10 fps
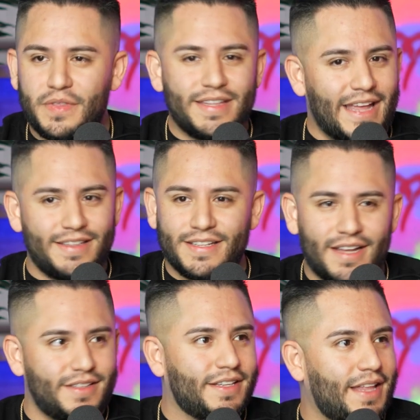Did
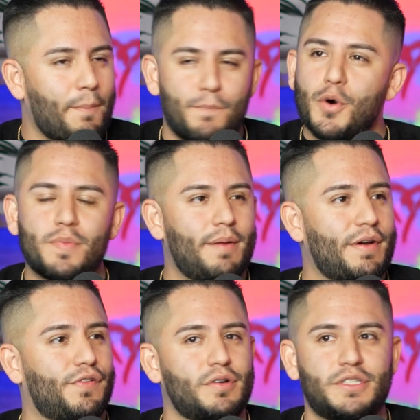that, boom, got my
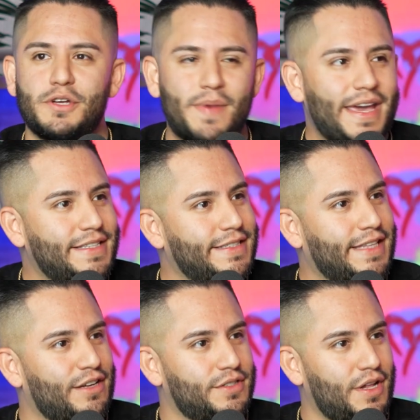first deal, made
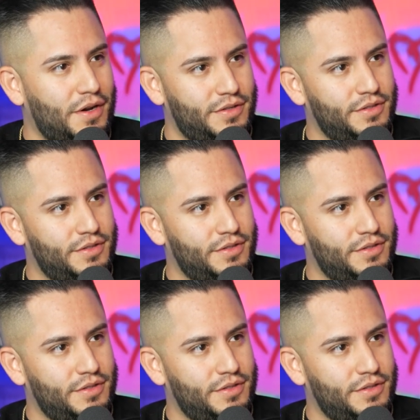$18,000.